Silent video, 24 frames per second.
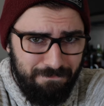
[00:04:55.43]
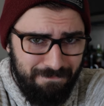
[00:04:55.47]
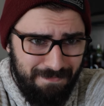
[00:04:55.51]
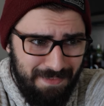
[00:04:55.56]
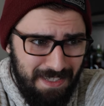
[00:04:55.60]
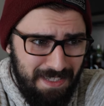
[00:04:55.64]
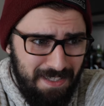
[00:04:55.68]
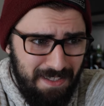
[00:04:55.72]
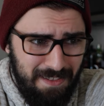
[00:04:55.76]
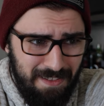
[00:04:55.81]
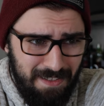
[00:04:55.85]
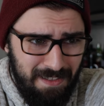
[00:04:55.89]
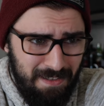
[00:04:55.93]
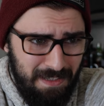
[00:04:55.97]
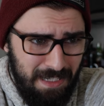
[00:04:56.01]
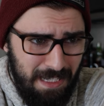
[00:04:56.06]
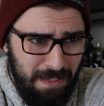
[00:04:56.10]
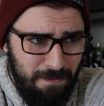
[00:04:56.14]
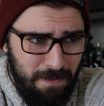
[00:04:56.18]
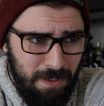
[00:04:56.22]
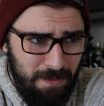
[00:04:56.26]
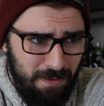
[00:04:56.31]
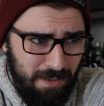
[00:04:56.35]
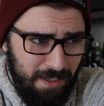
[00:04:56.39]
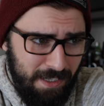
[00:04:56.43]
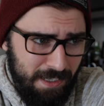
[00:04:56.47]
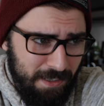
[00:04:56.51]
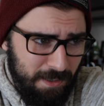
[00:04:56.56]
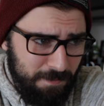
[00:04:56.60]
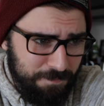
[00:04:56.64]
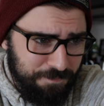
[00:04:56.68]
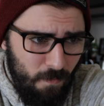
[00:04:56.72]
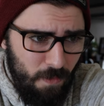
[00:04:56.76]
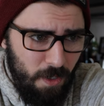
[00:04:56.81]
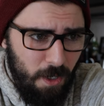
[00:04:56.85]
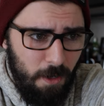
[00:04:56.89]
This isn't even like
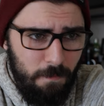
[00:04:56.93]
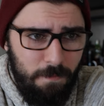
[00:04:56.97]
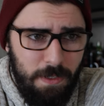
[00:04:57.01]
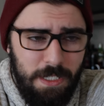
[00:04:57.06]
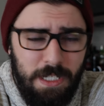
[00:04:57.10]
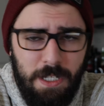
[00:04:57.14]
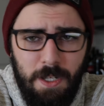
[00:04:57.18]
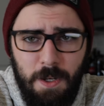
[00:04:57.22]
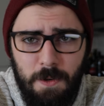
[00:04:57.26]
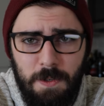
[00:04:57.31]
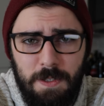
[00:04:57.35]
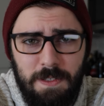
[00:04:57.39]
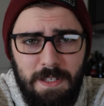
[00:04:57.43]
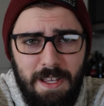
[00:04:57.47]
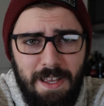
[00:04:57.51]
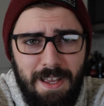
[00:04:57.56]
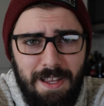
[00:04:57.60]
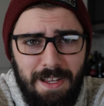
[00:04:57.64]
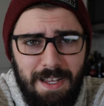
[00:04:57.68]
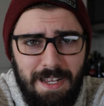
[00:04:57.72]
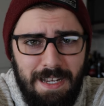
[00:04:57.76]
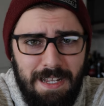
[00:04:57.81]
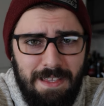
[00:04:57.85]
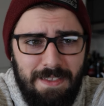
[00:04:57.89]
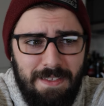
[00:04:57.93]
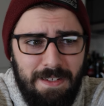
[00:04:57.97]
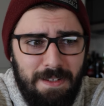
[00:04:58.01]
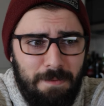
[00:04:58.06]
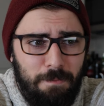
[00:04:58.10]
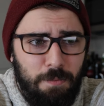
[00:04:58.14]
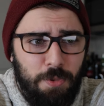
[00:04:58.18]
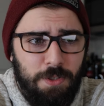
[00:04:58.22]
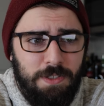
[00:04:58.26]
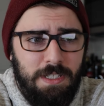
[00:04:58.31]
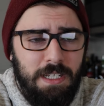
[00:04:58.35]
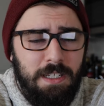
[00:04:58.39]
a video saying anything
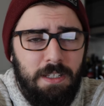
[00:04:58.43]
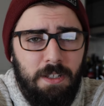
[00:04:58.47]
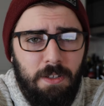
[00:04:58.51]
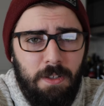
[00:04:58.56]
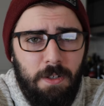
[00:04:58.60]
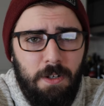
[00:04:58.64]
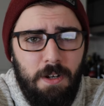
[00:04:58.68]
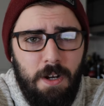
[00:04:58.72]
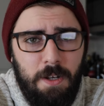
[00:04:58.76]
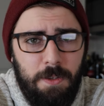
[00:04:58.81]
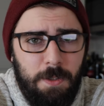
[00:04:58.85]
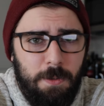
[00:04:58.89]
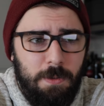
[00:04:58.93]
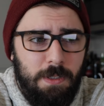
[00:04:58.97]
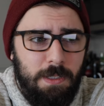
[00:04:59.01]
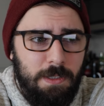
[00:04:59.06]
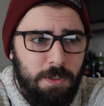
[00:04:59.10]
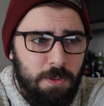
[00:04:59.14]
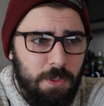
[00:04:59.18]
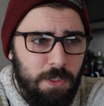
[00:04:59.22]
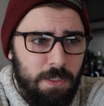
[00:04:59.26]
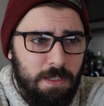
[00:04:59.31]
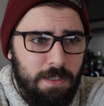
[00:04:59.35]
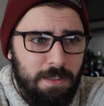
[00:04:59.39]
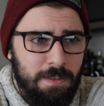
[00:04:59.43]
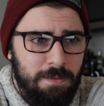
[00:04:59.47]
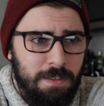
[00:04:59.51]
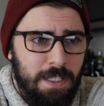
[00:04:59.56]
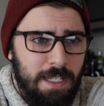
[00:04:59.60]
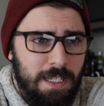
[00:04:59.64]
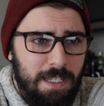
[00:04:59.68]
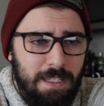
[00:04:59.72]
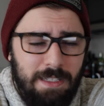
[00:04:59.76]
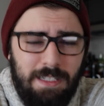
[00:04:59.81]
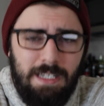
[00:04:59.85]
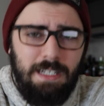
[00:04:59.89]
particular other than just
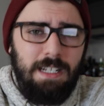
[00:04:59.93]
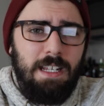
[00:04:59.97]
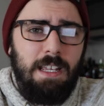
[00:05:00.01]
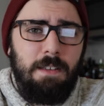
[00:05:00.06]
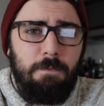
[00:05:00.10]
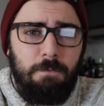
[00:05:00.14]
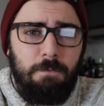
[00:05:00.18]
getting